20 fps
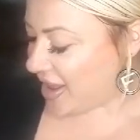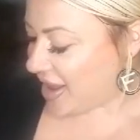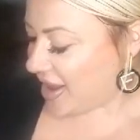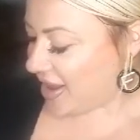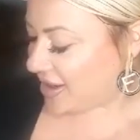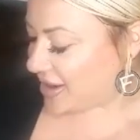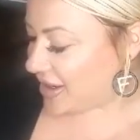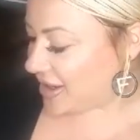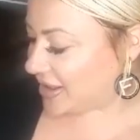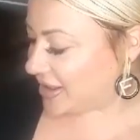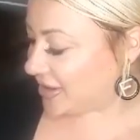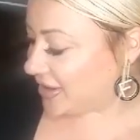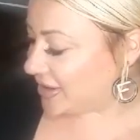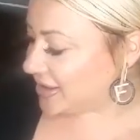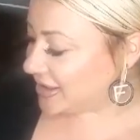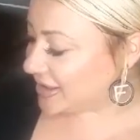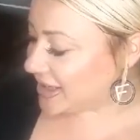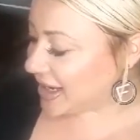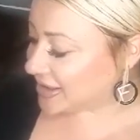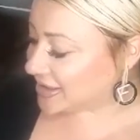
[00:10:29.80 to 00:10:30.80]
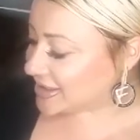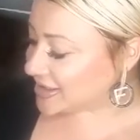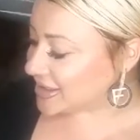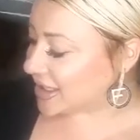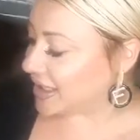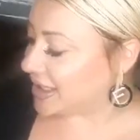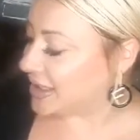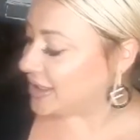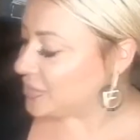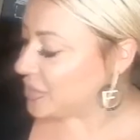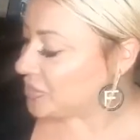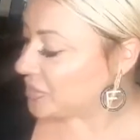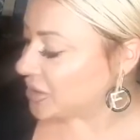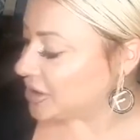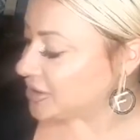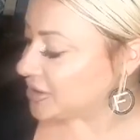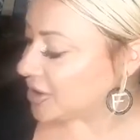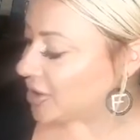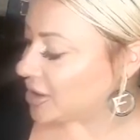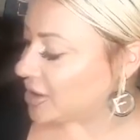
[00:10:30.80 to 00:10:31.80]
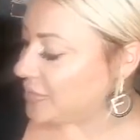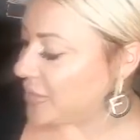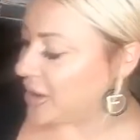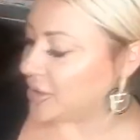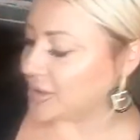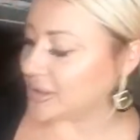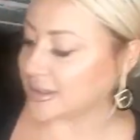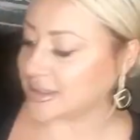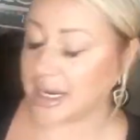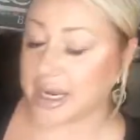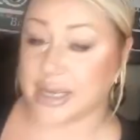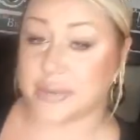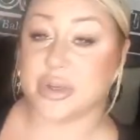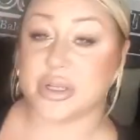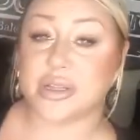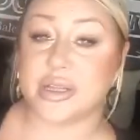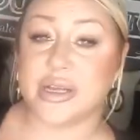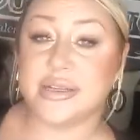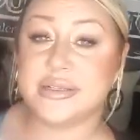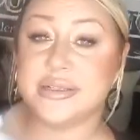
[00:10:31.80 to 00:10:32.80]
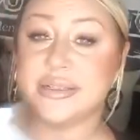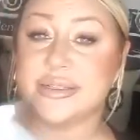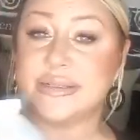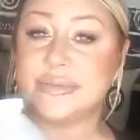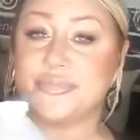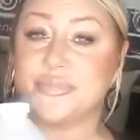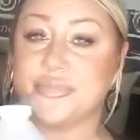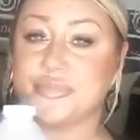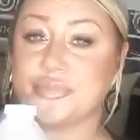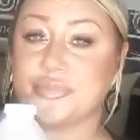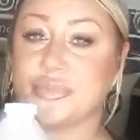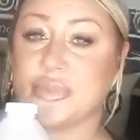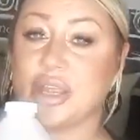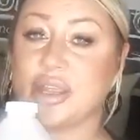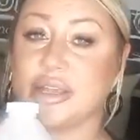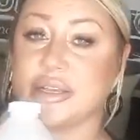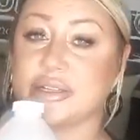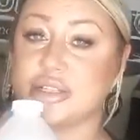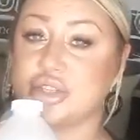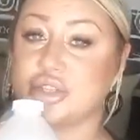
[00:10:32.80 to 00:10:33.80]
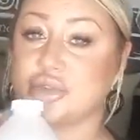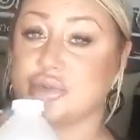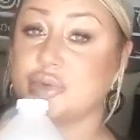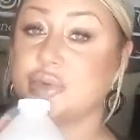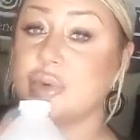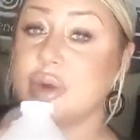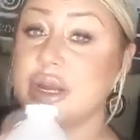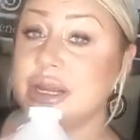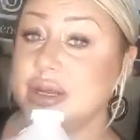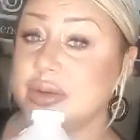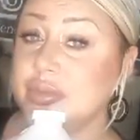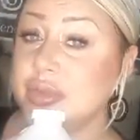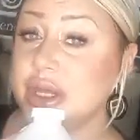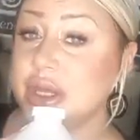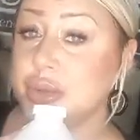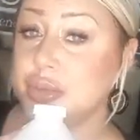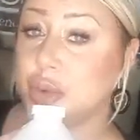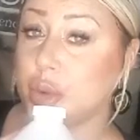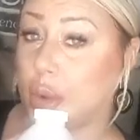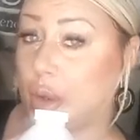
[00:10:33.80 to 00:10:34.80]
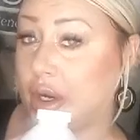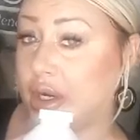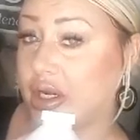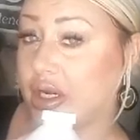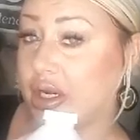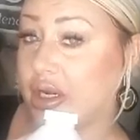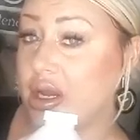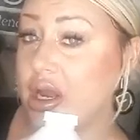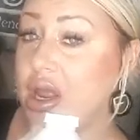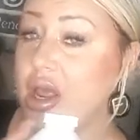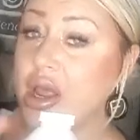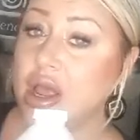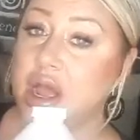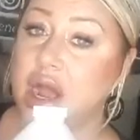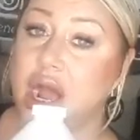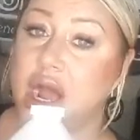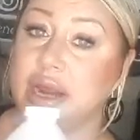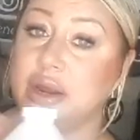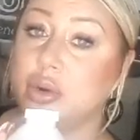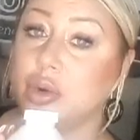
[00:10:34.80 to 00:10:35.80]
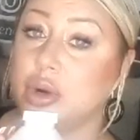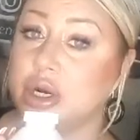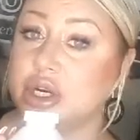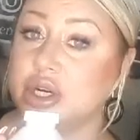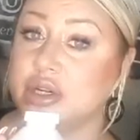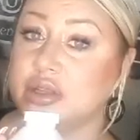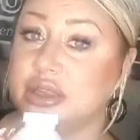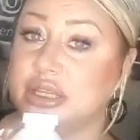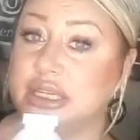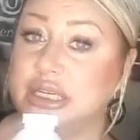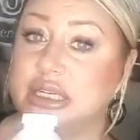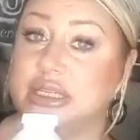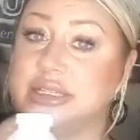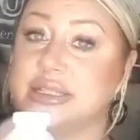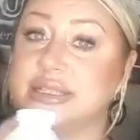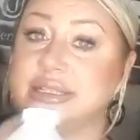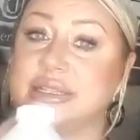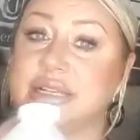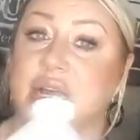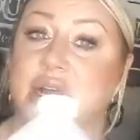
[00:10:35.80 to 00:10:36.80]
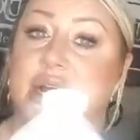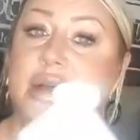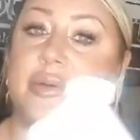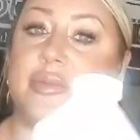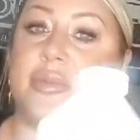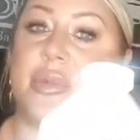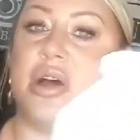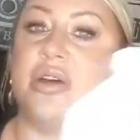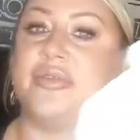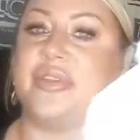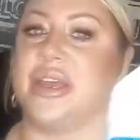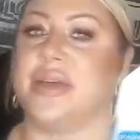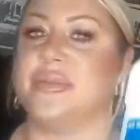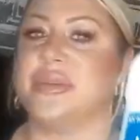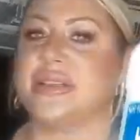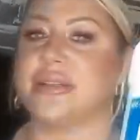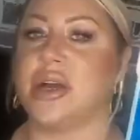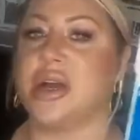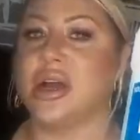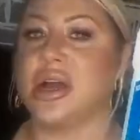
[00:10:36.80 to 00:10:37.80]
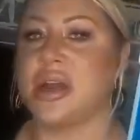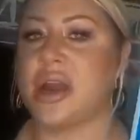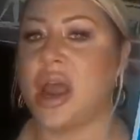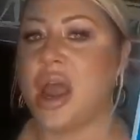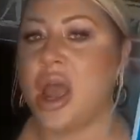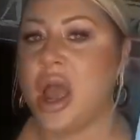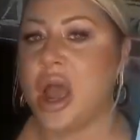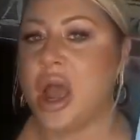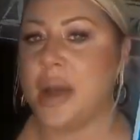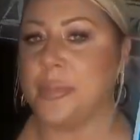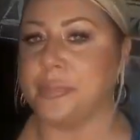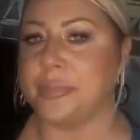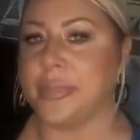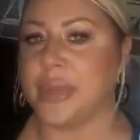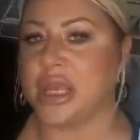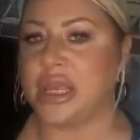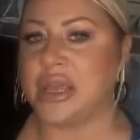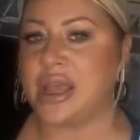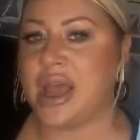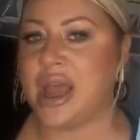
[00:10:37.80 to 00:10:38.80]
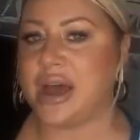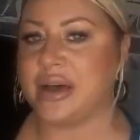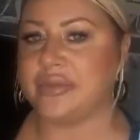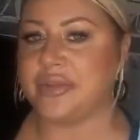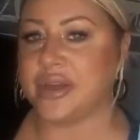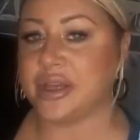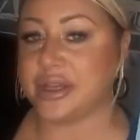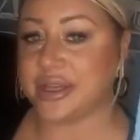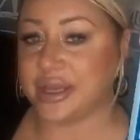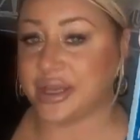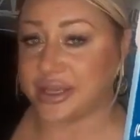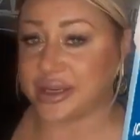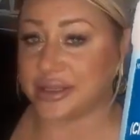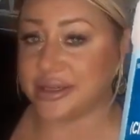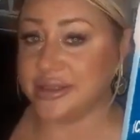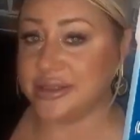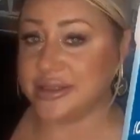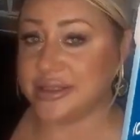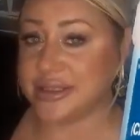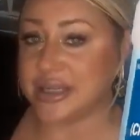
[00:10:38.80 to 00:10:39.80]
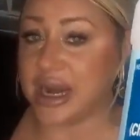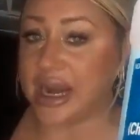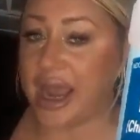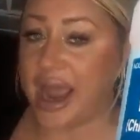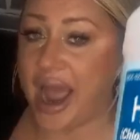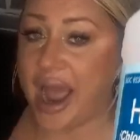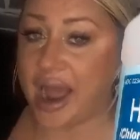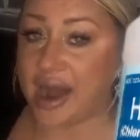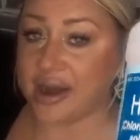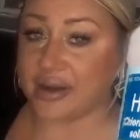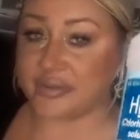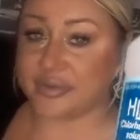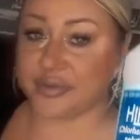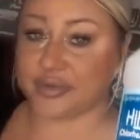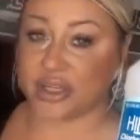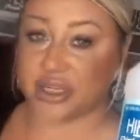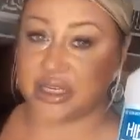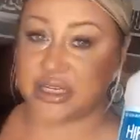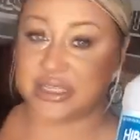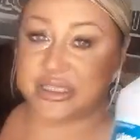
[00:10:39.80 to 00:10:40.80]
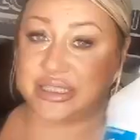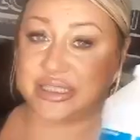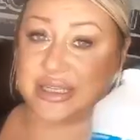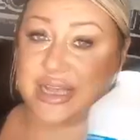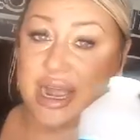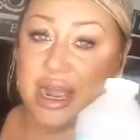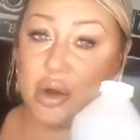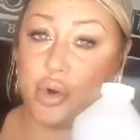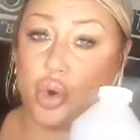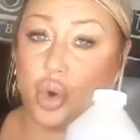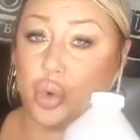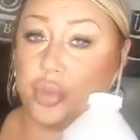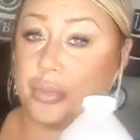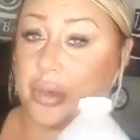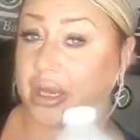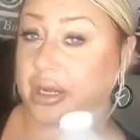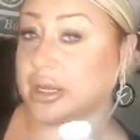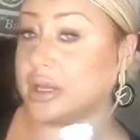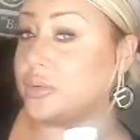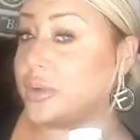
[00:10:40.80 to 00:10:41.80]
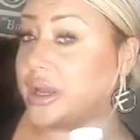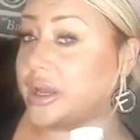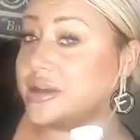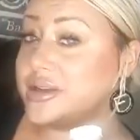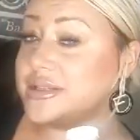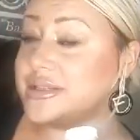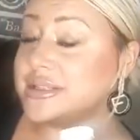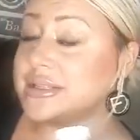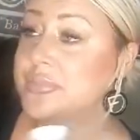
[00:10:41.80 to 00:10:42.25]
The next item I'm going to talk about is Hibiclens. Extremely important. I ordered these off Amazon. Me having kids, I have these at home anyways.